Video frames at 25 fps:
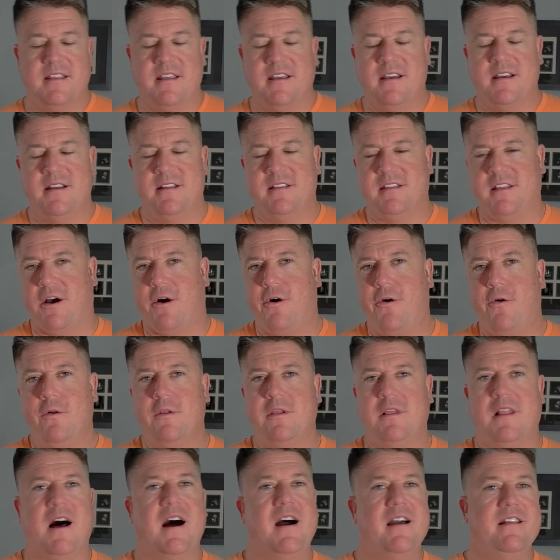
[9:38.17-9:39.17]
the
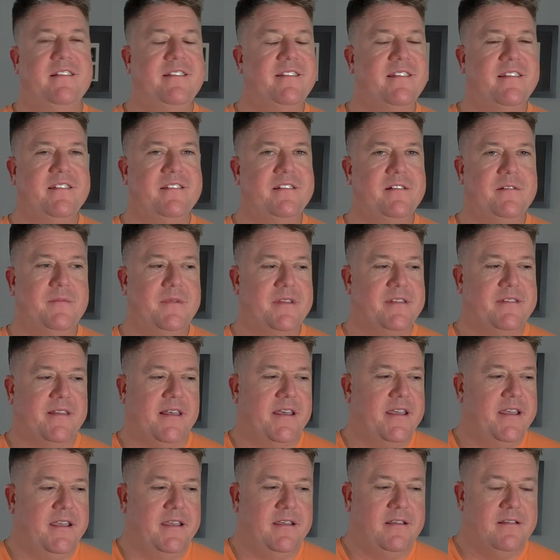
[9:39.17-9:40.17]
whole line system is
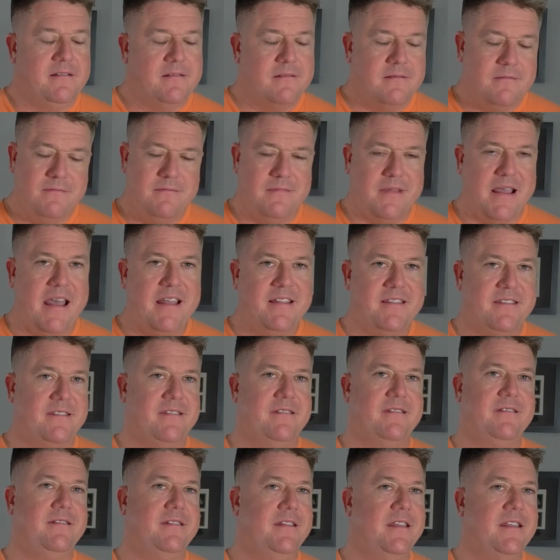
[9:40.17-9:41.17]
like
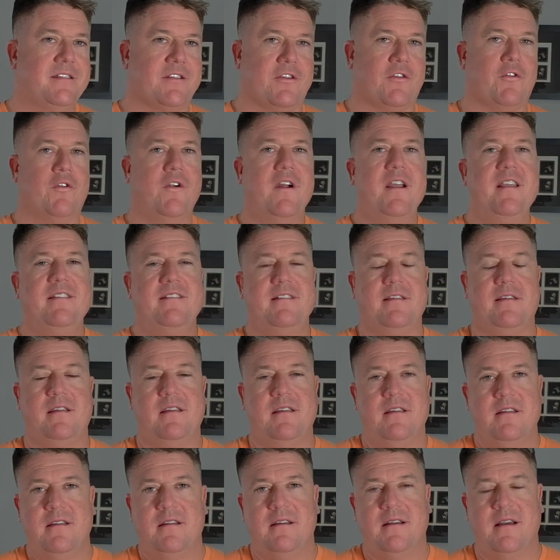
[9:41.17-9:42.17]
it's
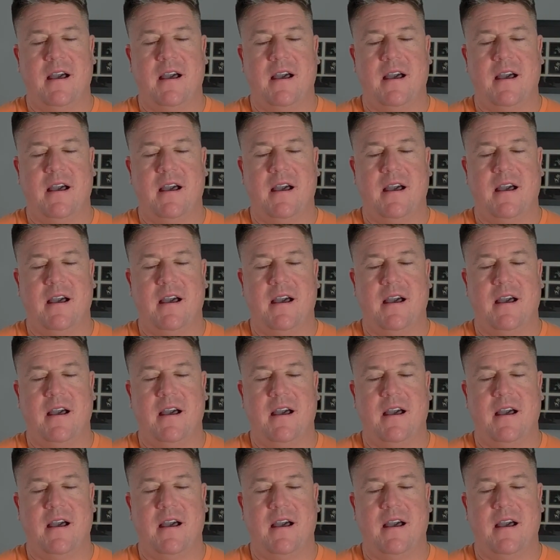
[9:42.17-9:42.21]
crazy.